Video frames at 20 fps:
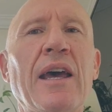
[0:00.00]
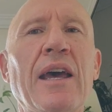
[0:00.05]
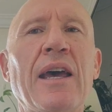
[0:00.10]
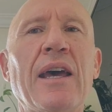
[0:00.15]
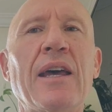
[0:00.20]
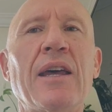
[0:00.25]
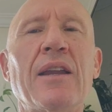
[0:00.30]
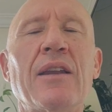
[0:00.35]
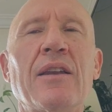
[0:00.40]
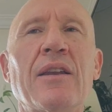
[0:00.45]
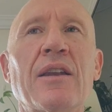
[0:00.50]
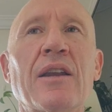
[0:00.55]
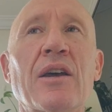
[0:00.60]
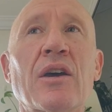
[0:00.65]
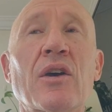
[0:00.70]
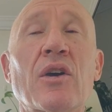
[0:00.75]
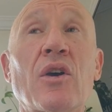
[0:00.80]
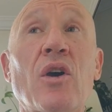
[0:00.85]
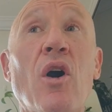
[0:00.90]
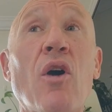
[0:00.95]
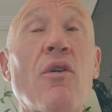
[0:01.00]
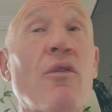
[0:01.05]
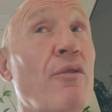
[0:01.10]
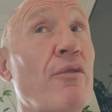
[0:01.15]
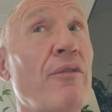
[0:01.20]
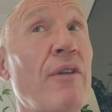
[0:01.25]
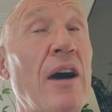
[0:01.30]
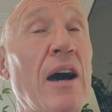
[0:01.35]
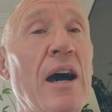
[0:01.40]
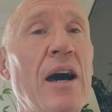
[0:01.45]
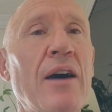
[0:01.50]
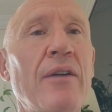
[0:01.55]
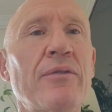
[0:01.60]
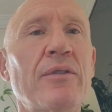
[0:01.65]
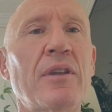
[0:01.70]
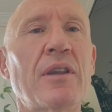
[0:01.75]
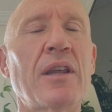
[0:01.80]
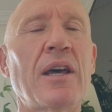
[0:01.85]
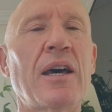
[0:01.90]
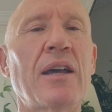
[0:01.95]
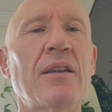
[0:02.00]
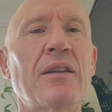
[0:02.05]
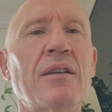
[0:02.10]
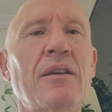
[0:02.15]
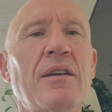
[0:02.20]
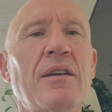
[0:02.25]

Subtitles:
and golf after that.